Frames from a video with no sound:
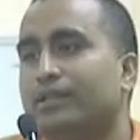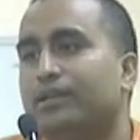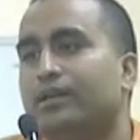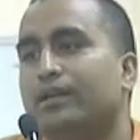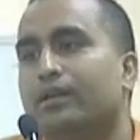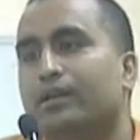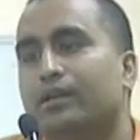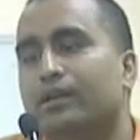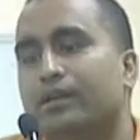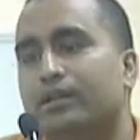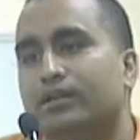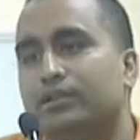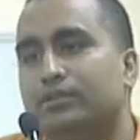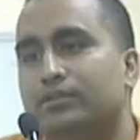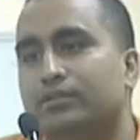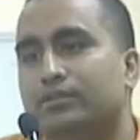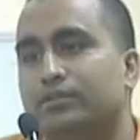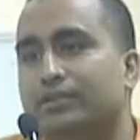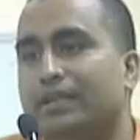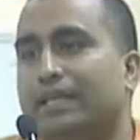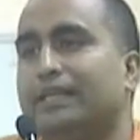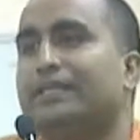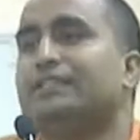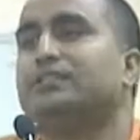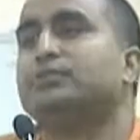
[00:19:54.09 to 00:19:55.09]
So that is
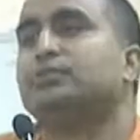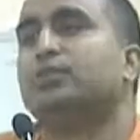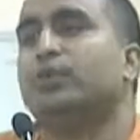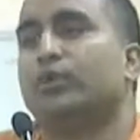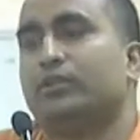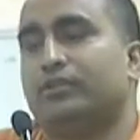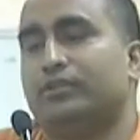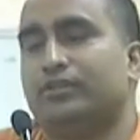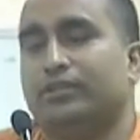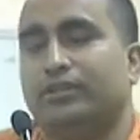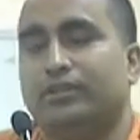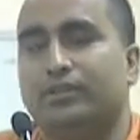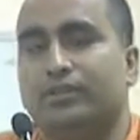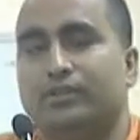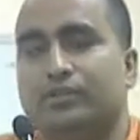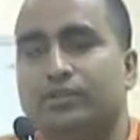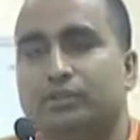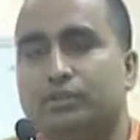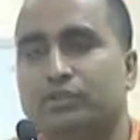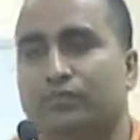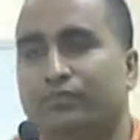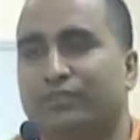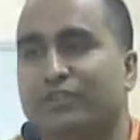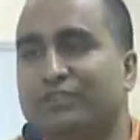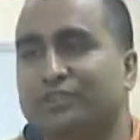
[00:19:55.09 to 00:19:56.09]
what. So first
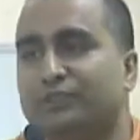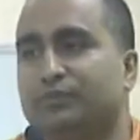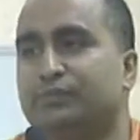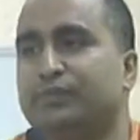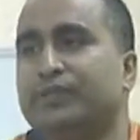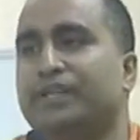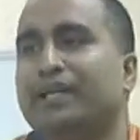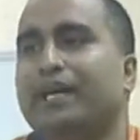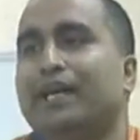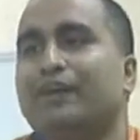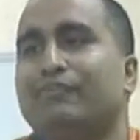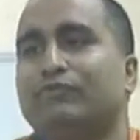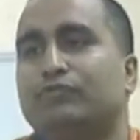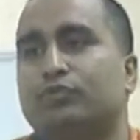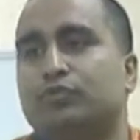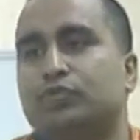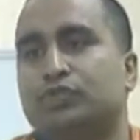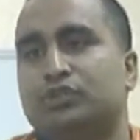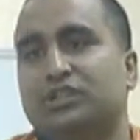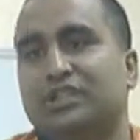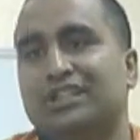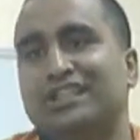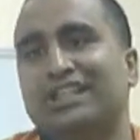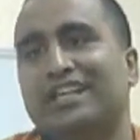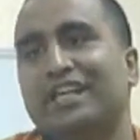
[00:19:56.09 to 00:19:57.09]
we have to turn
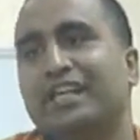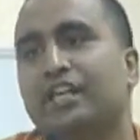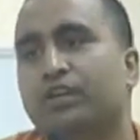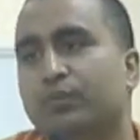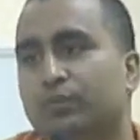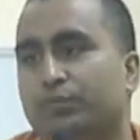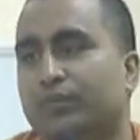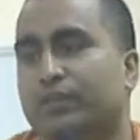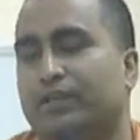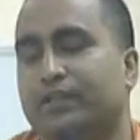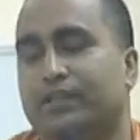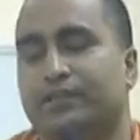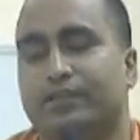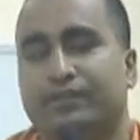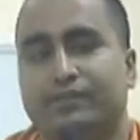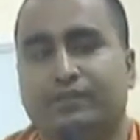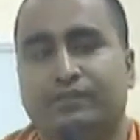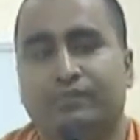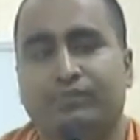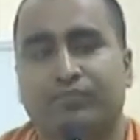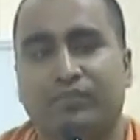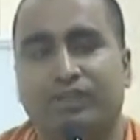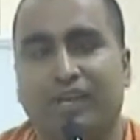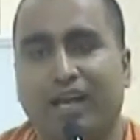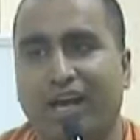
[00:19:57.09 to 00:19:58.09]
inward,
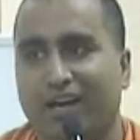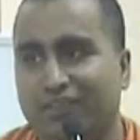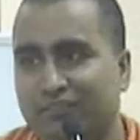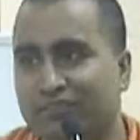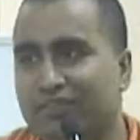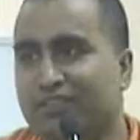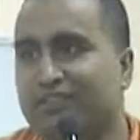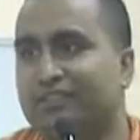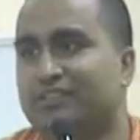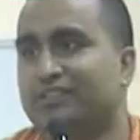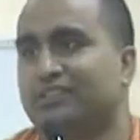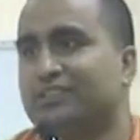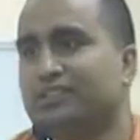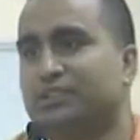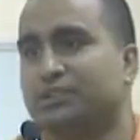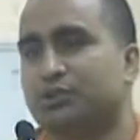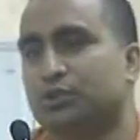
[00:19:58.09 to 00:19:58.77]
avritta chakshuhu.